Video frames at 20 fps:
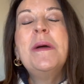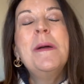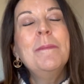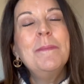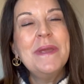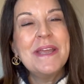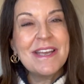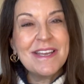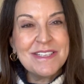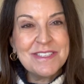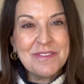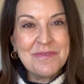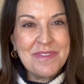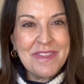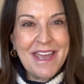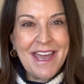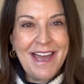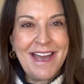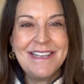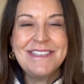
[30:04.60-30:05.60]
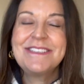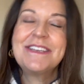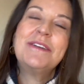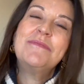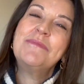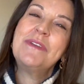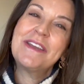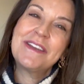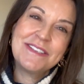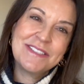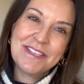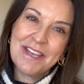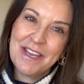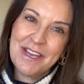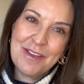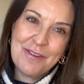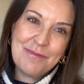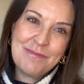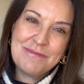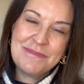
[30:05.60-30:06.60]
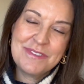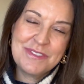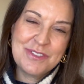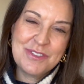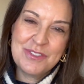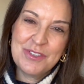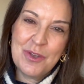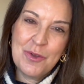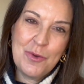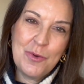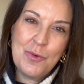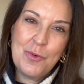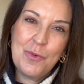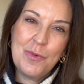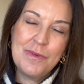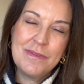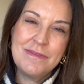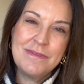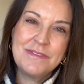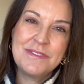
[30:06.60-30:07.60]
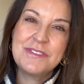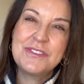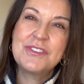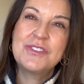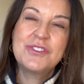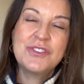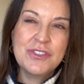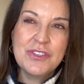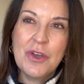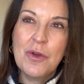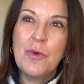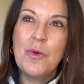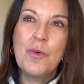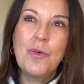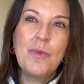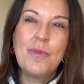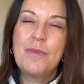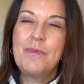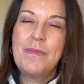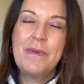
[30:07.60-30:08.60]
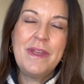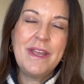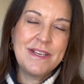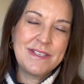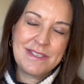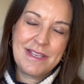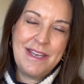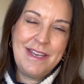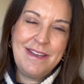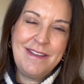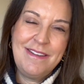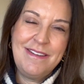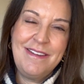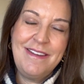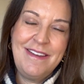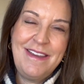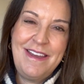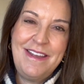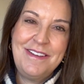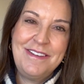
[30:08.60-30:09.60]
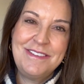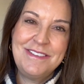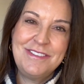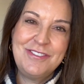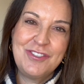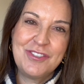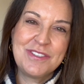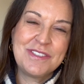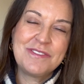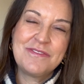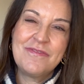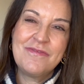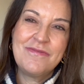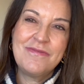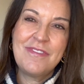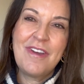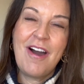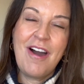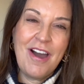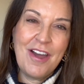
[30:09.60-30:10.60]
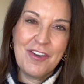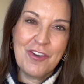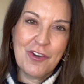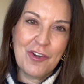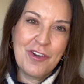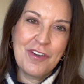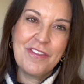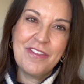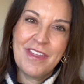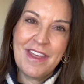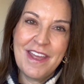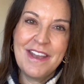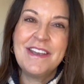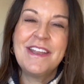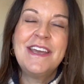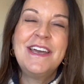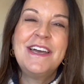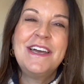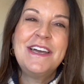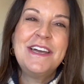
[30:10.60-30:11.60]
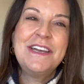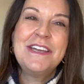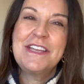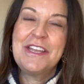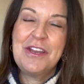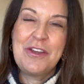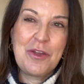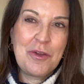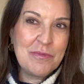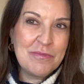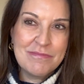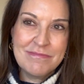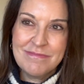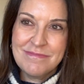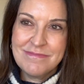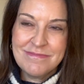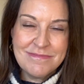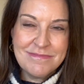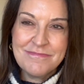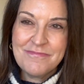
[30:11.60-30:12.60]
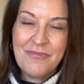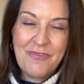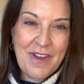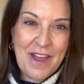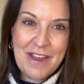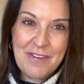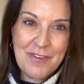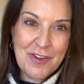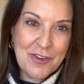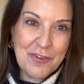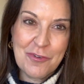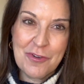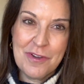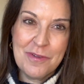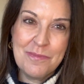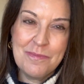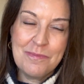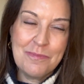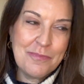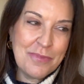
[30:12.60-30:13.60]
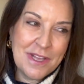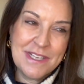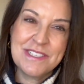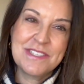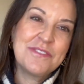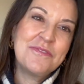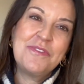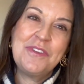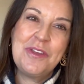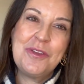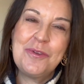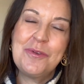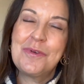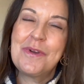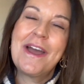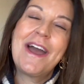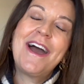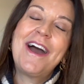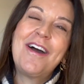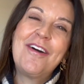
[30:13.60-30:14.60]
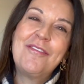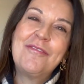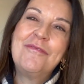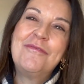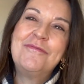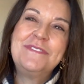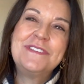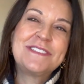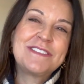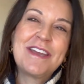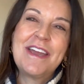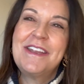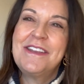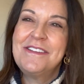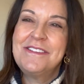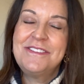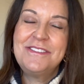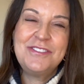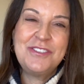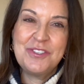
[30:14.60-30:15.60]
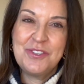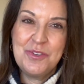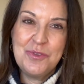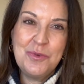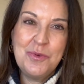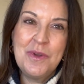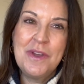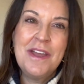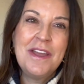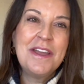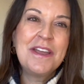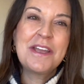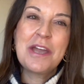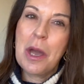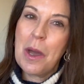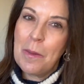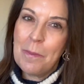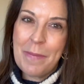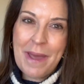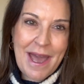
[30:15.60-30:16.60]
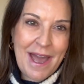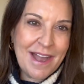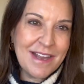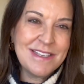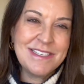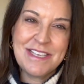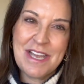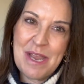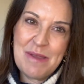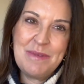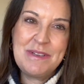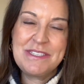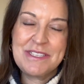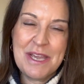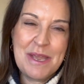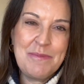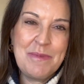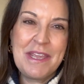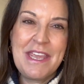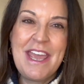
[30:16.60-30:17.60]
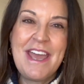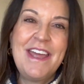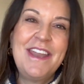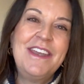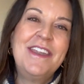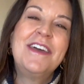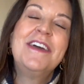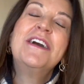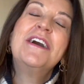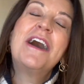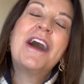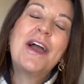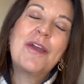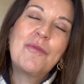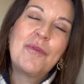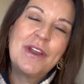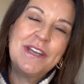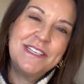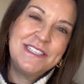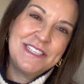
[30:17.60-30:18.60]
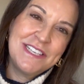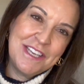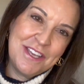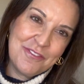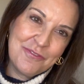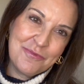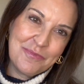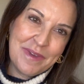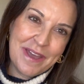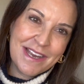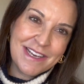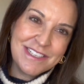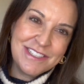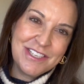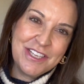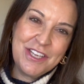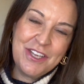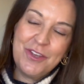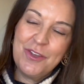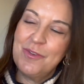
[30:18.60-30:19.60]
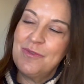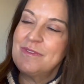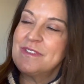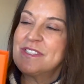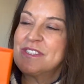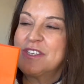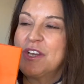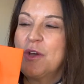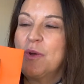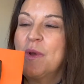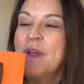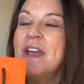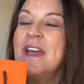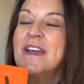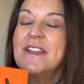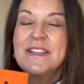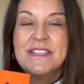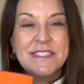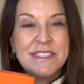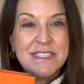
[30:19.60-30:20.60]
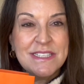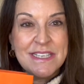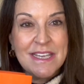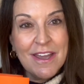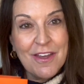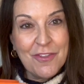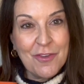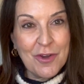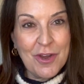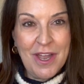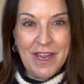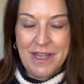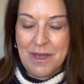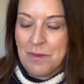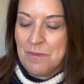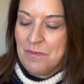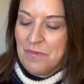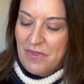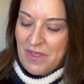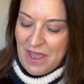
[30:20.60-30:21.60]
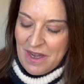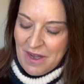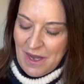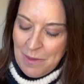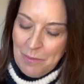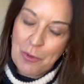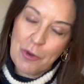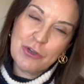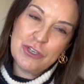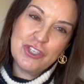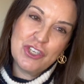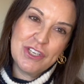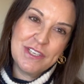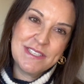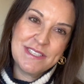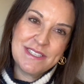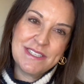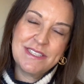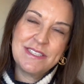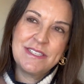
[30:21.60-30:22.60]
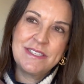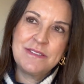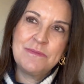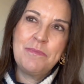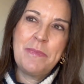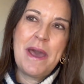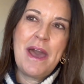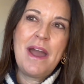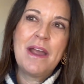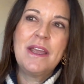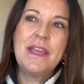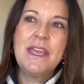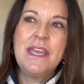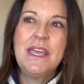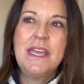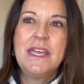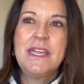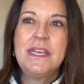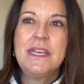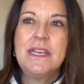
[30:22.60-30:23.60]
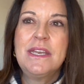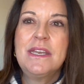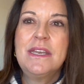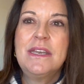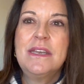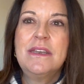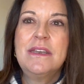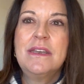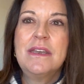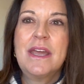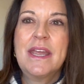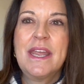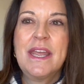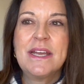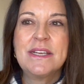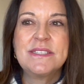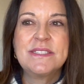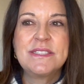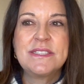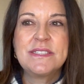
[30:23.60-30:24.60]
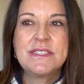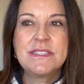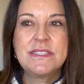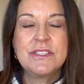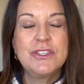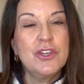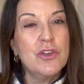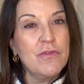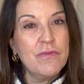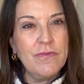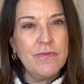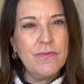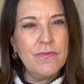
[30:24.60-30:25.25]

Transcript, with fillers: because of that, and because I am so, so excited and just honored that, you know, 500 plus of you have decided to come back time and time again, I wanted to give back to you. So this is the other item that I purchased back in, I guess, November,